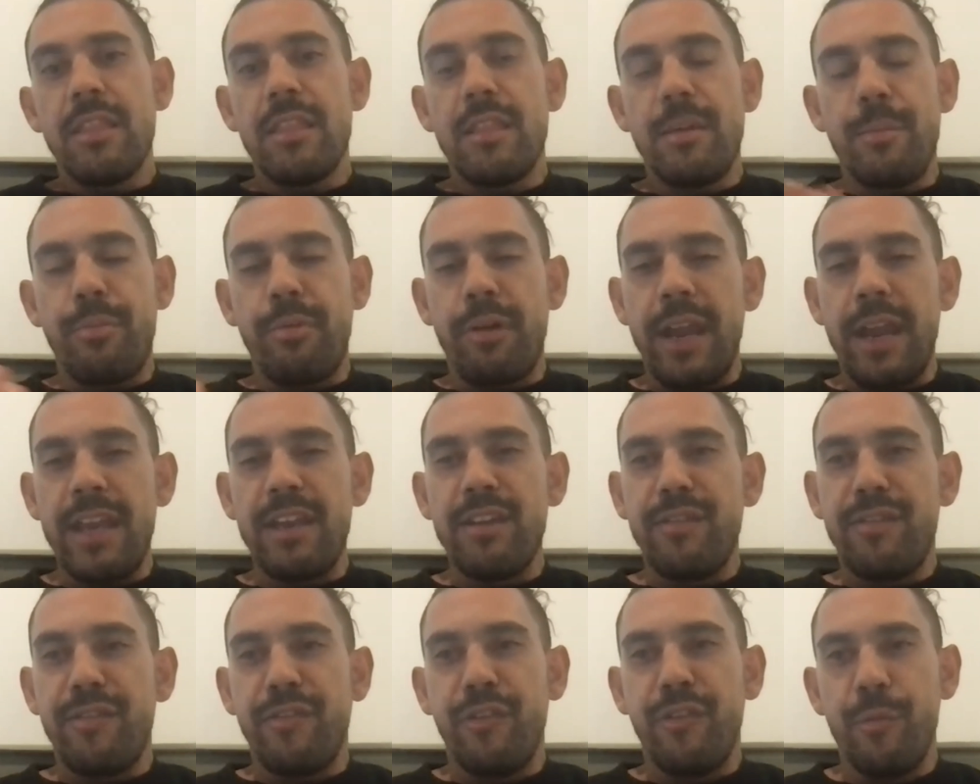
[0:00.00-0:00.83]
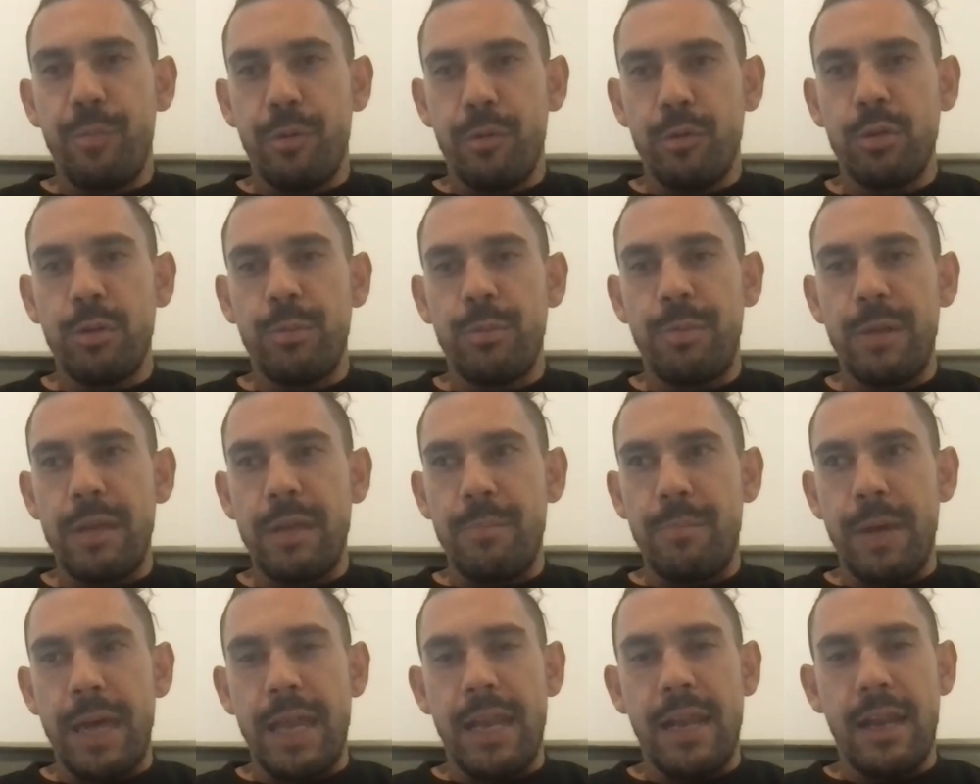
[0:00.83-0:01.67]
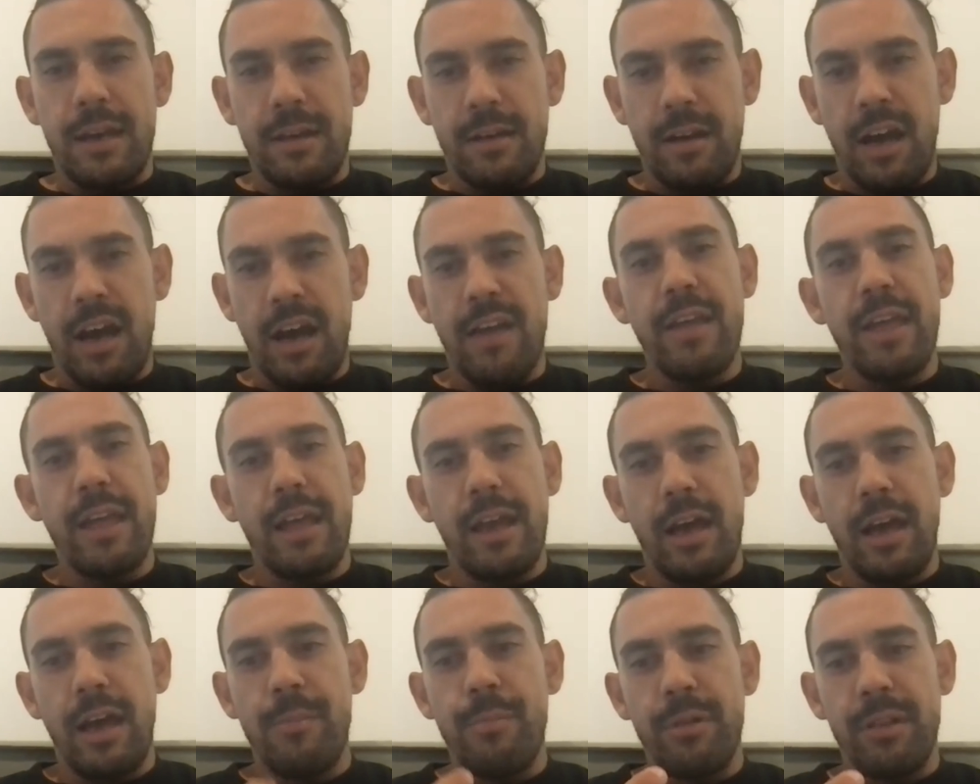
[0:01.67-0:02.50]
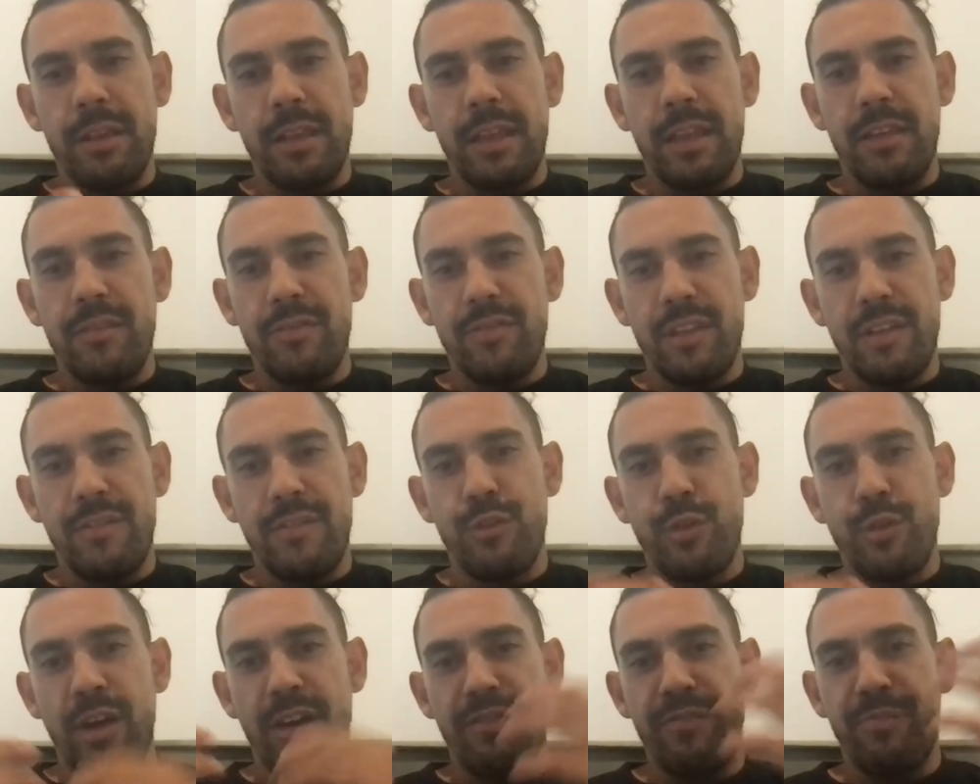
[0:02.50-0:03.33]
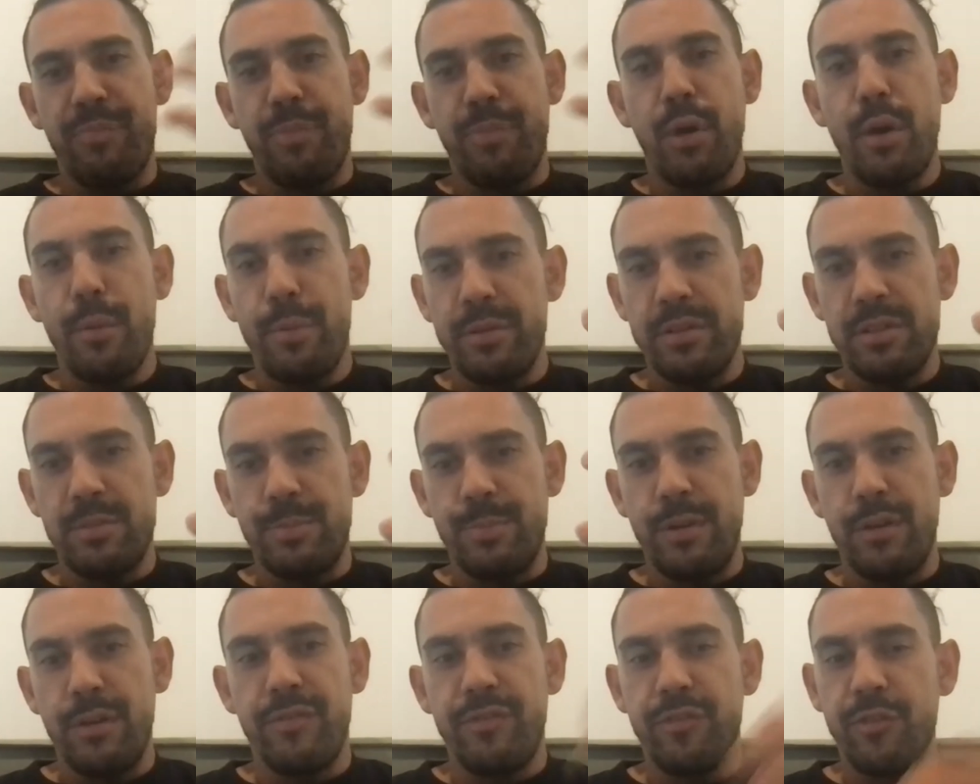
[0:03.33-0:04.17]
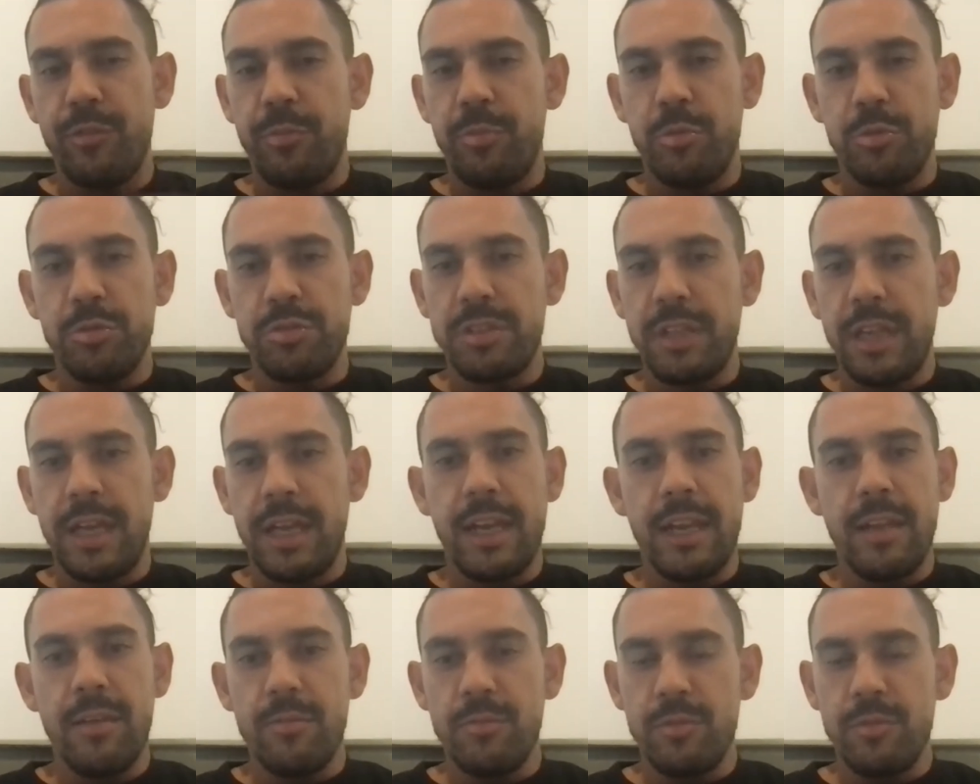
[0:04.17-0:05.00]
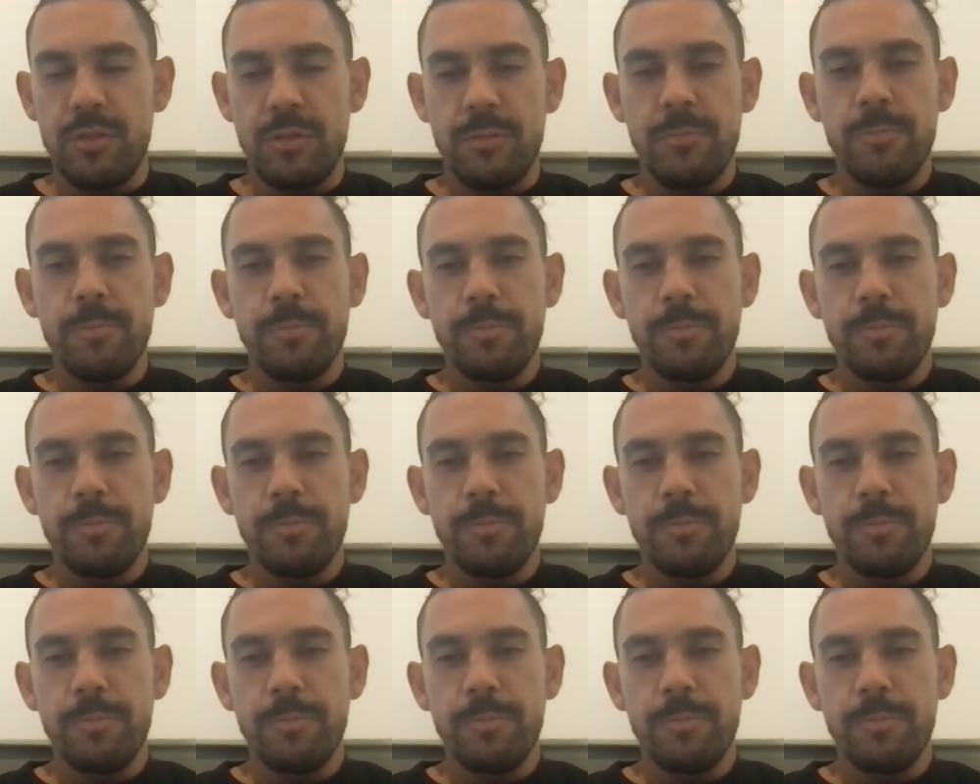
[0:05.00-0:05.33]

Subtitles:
The brand of football would be better, I believe, if you have purpose-built football stadiums.